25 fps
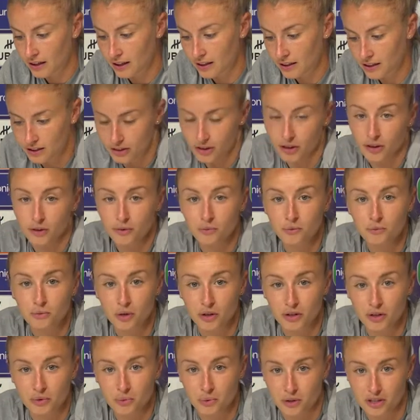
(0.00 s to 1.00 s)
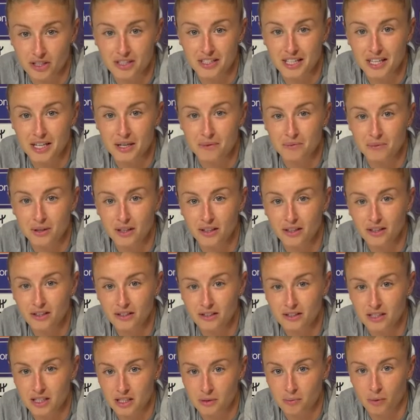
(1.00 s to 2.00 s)
you know, we're we're a team that,
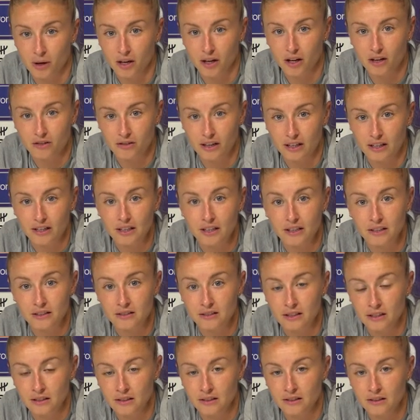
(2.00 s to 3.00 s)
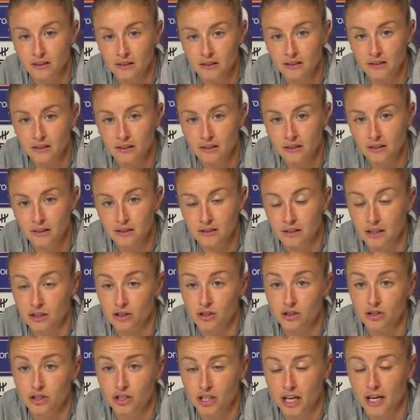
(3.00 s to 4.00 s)
despite our ranking, is in is in
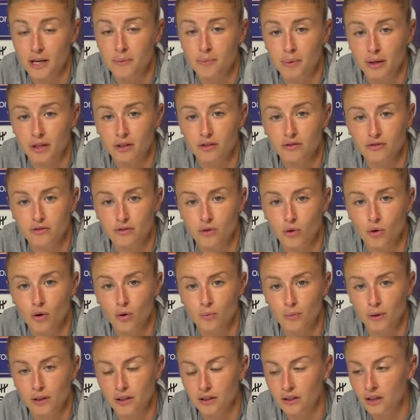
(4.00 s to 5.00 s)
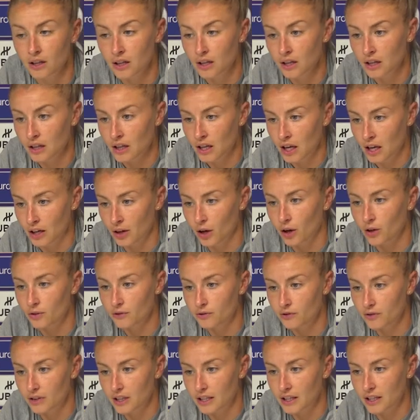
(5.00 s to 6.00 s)
good shape, in good form, and and
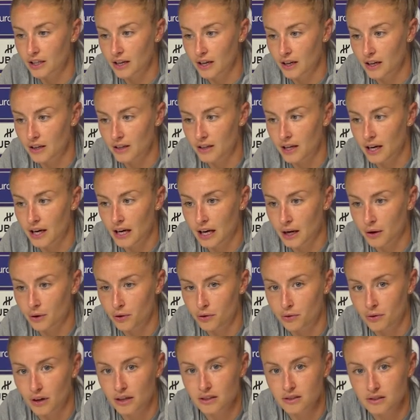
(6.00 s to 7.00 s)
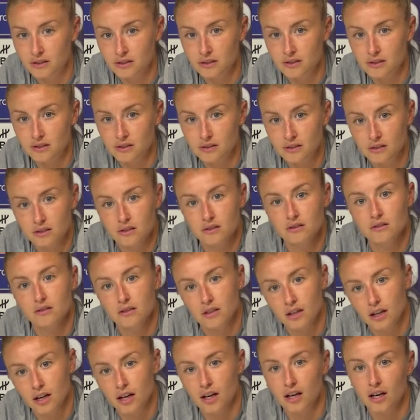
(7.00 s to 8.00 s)
hopefully, uh, yeah, our threats
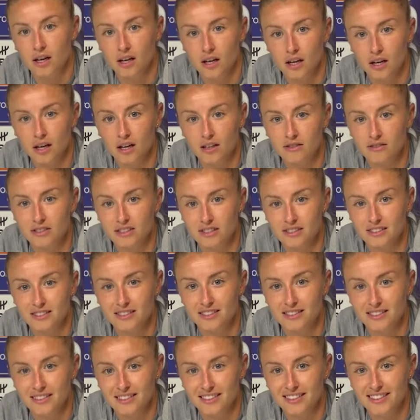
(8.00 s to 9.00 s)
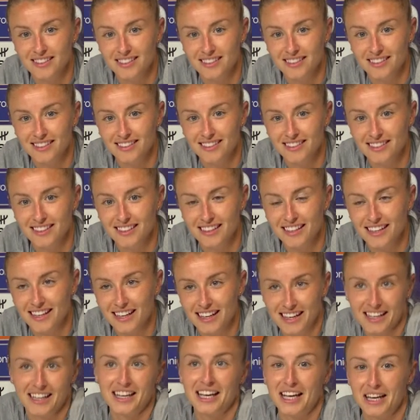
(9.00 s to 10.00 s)
uh, are as
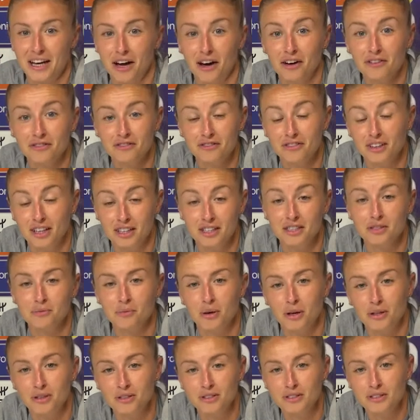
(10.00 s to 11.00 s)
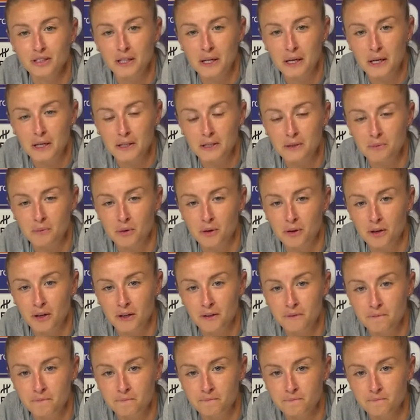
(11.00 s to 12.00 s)
enough, I suppose, uh, tomorrow night.
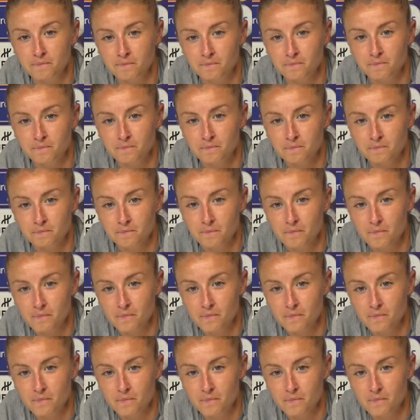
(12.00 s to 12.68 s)
You talk about your